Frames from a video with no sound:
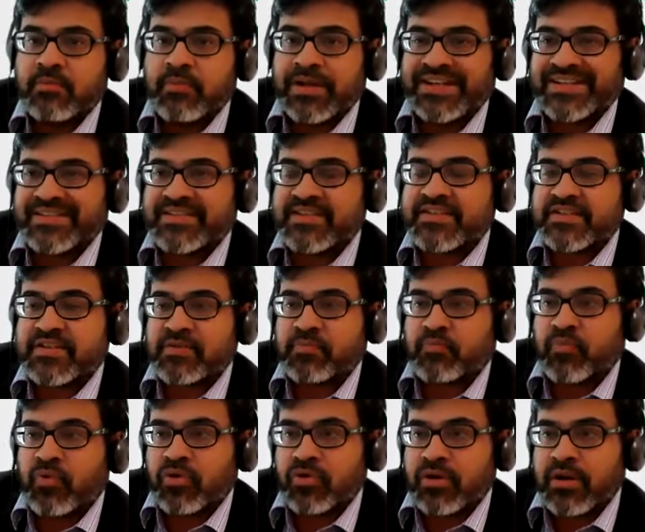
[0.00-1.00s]
but as a
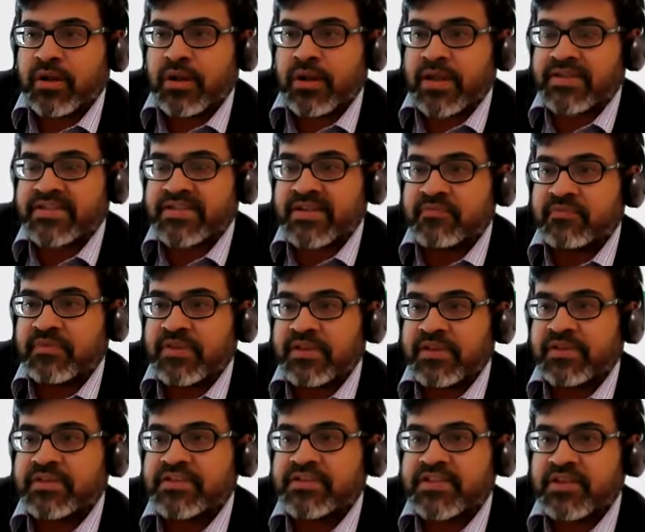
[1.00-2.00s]
support, as
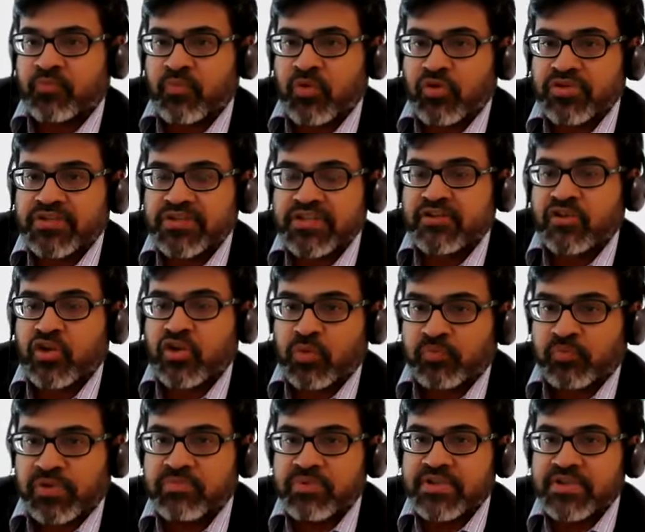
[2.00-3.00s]
something that supports and
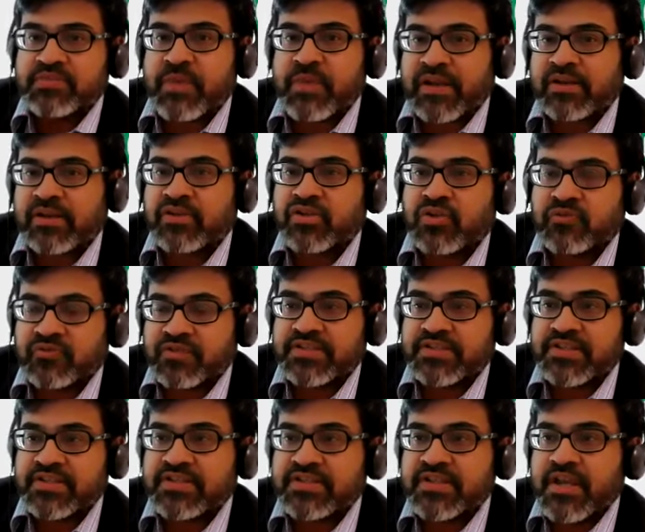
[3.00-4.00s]
complements patent
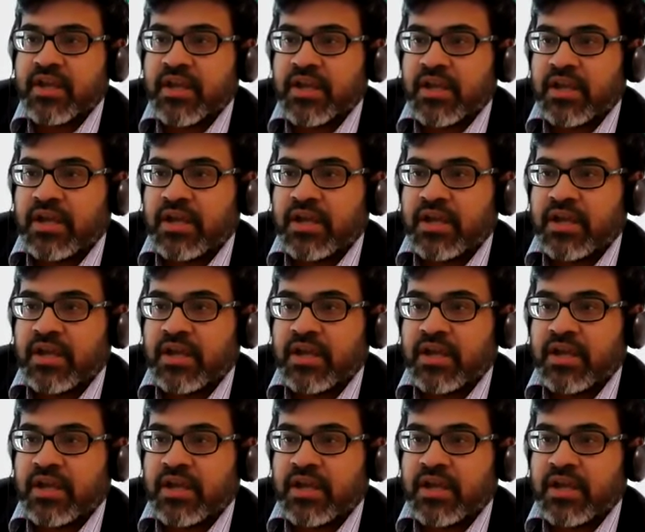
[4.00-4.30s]
offices